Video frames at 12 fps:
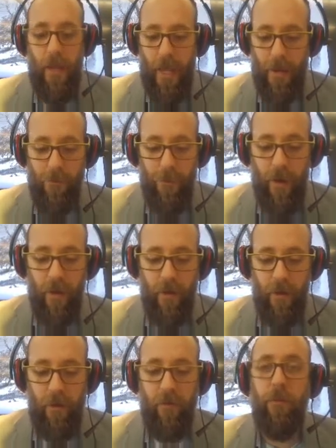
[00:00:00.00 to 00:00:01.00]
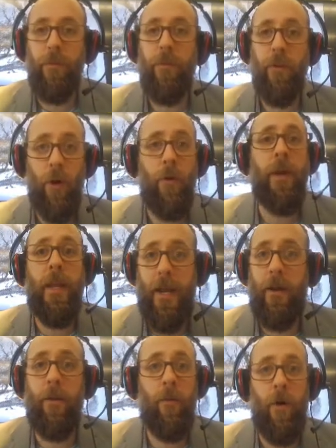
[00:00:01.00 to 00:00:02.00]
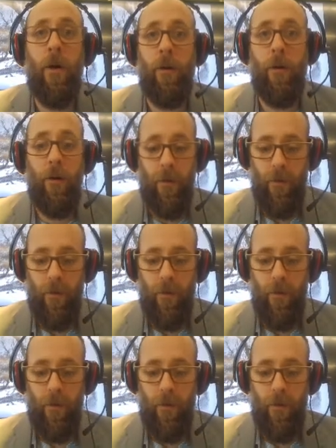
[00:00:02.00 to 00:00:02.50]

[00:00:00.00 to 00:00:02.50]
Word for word: And Buck is blowing it out of the water.